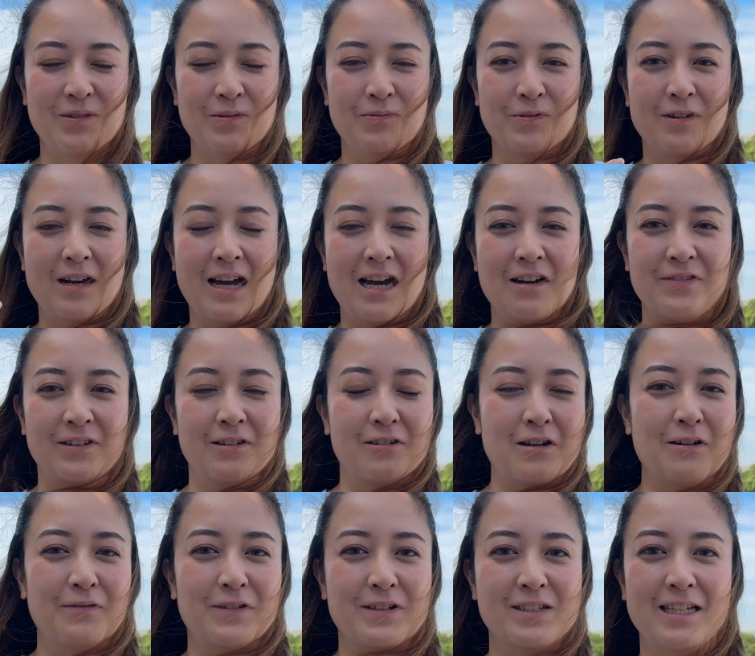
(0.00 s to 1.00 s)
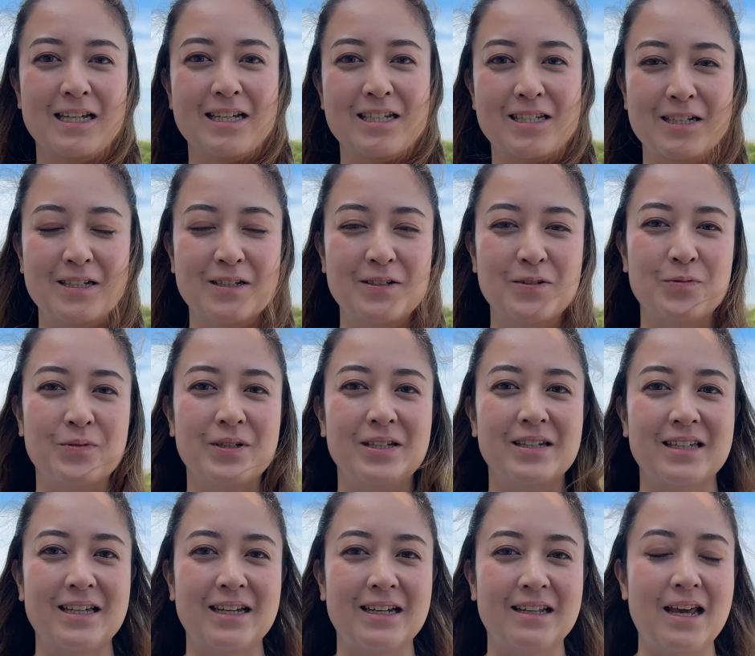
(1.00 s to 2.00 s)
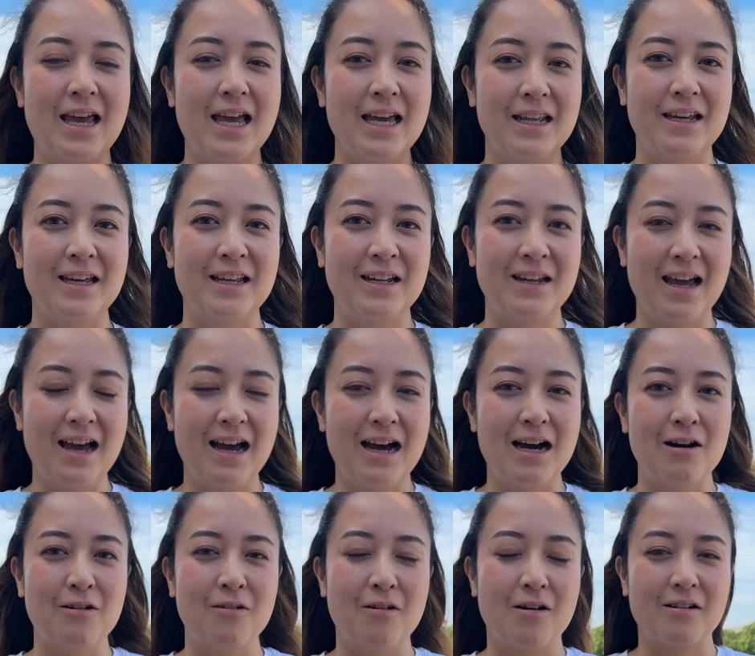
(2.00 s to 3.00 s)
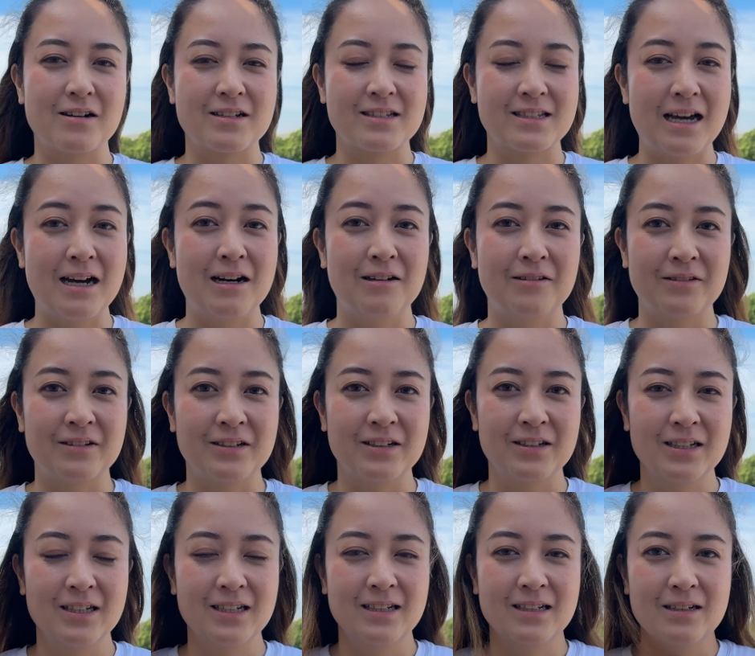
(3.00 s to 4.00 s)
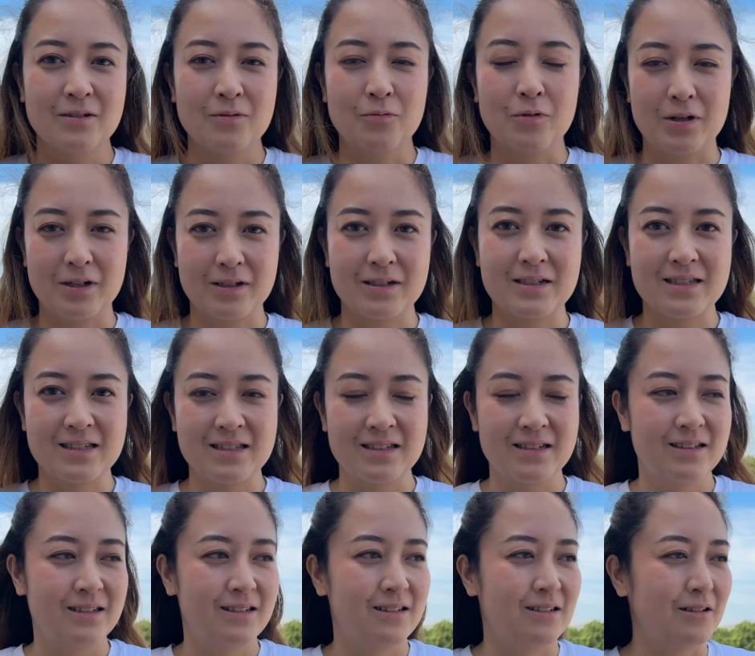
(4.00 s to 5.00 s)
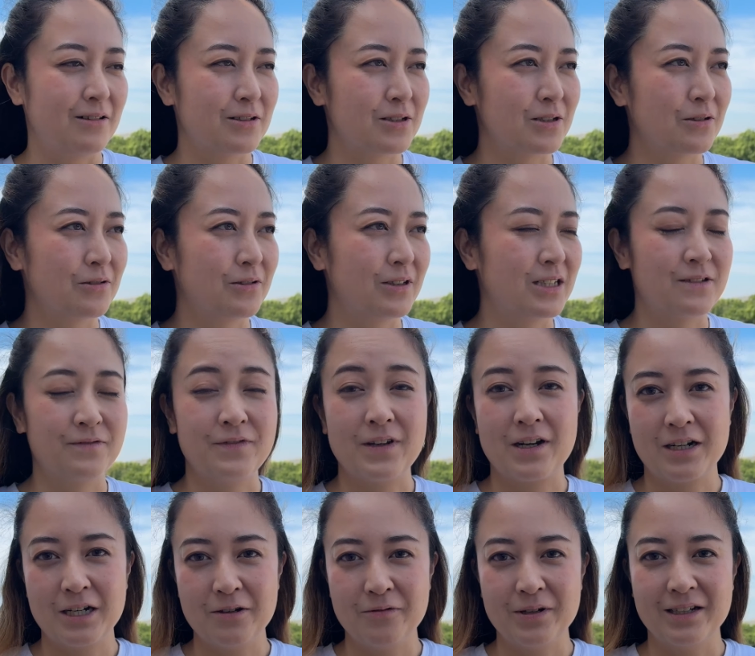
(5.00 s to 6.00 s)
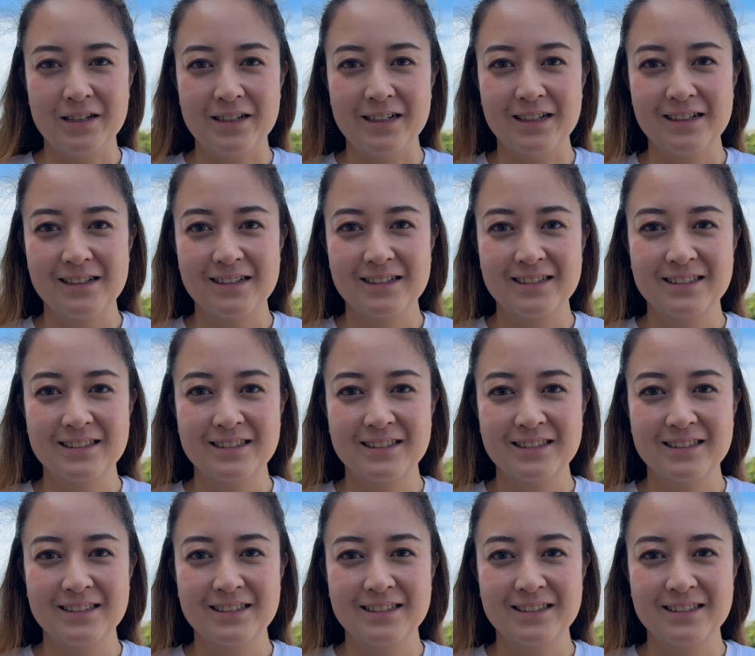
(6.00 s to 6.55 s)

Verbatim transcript: when we're having a conversation, we can edit how our sound works. Also, it's very windy.